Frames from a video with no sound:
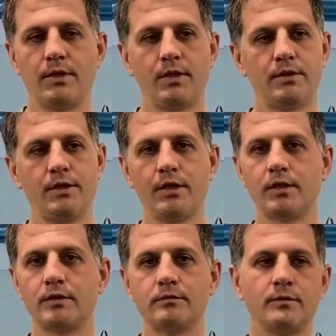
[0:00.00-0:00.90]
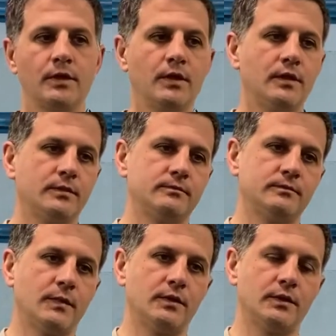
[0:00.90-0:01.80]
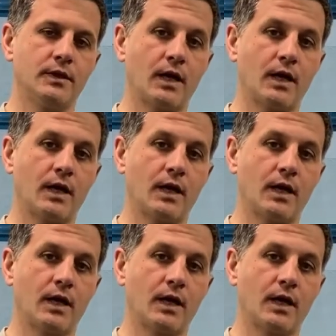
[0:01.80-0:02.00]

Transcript: And the